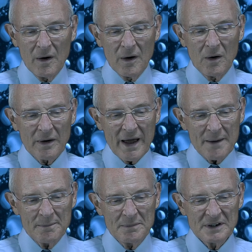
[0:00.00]

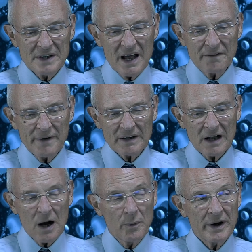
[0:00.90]
Okay, does that affect
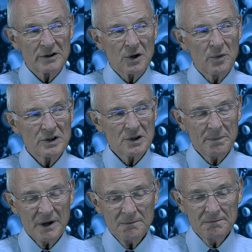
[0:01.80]
how we are to worship
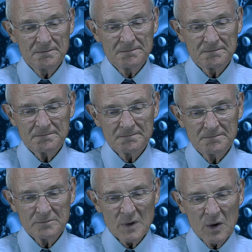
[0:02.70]
him?
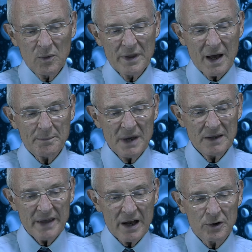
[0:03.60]
Would that
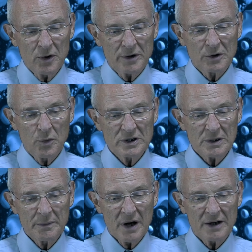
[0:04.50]
mean that in order to
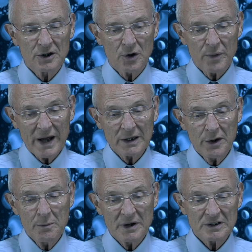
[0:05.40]
worship God correctly,
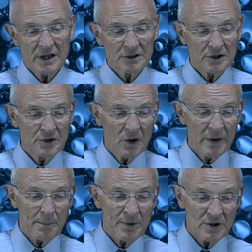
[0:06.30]
we must get to know
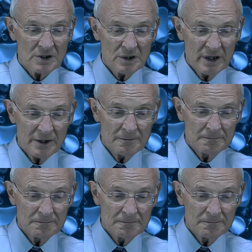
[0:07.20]
him personally?